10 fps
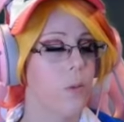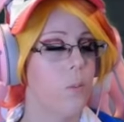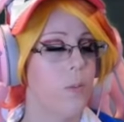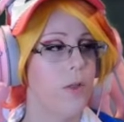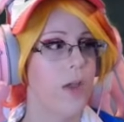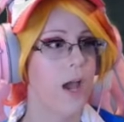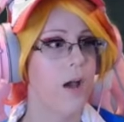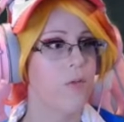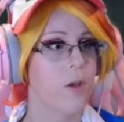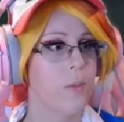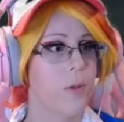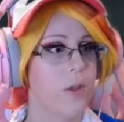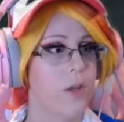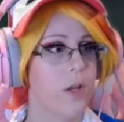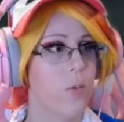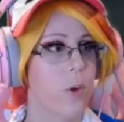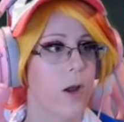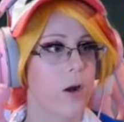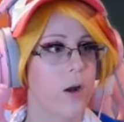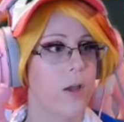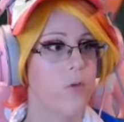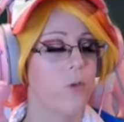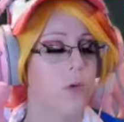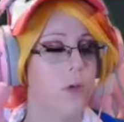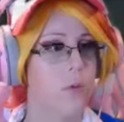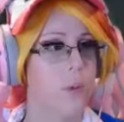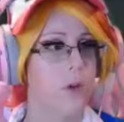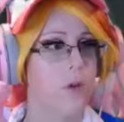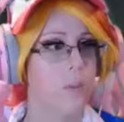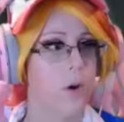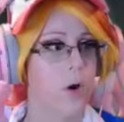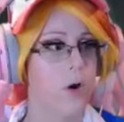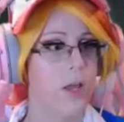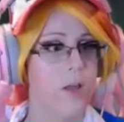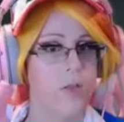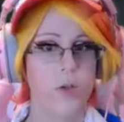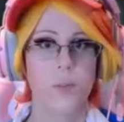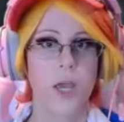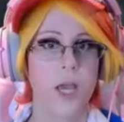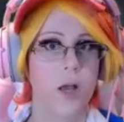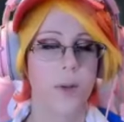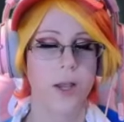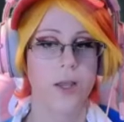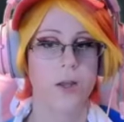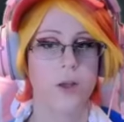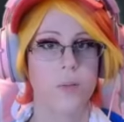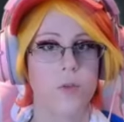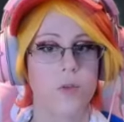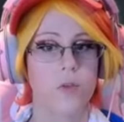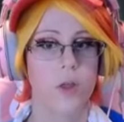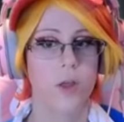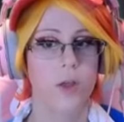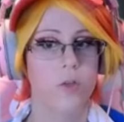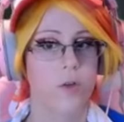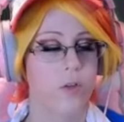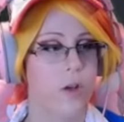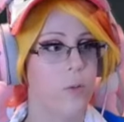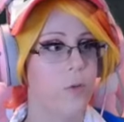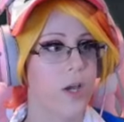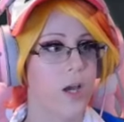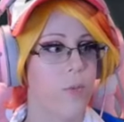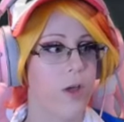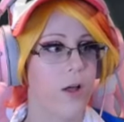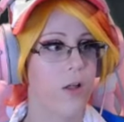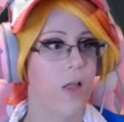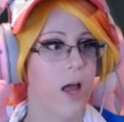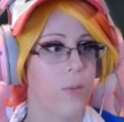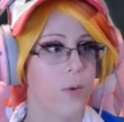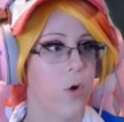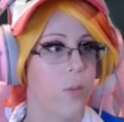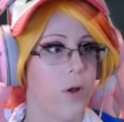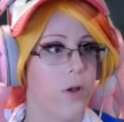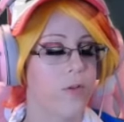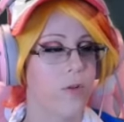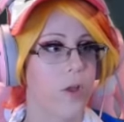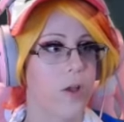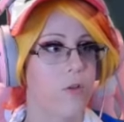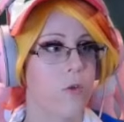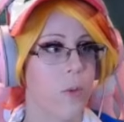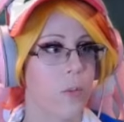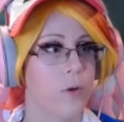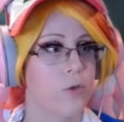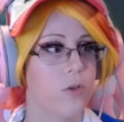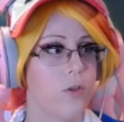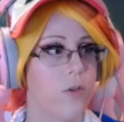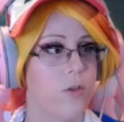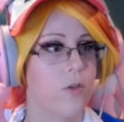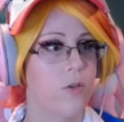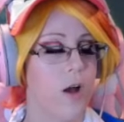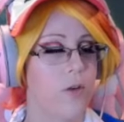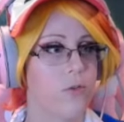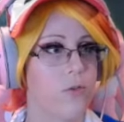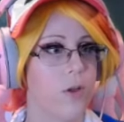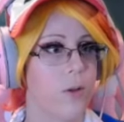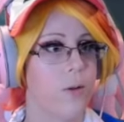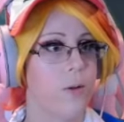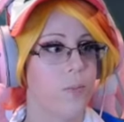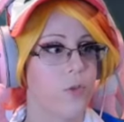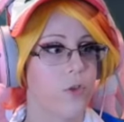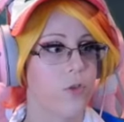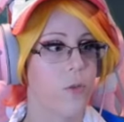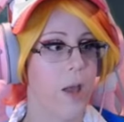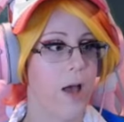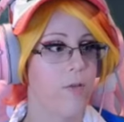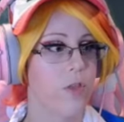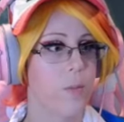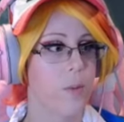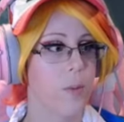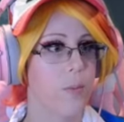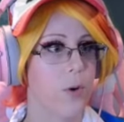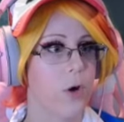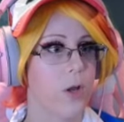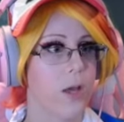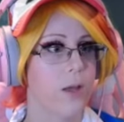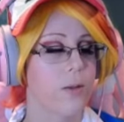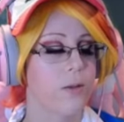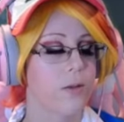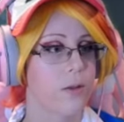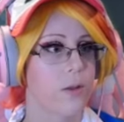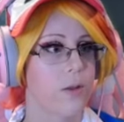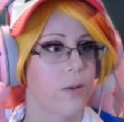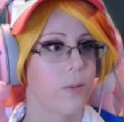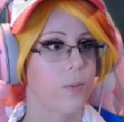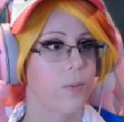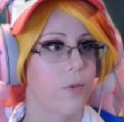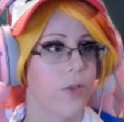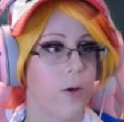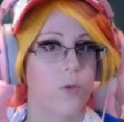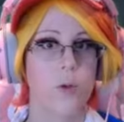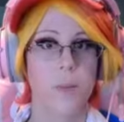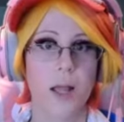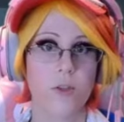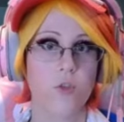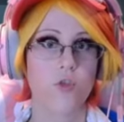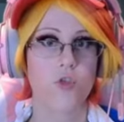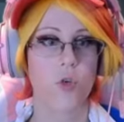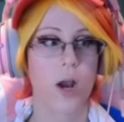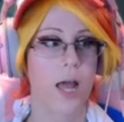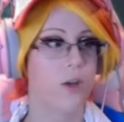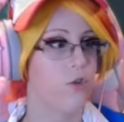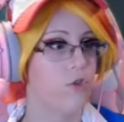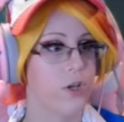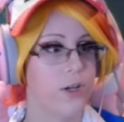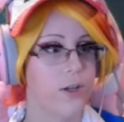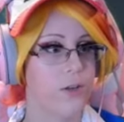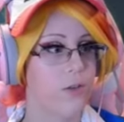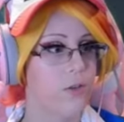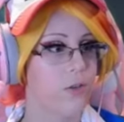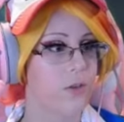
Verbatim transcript: But they have the ability where if you keep them in your party, they'll pick up items. So I was able to pick up like a lot of Pokeballs and like super potions Great and stuff. Timing. Just from having them in my party. That was my strategies.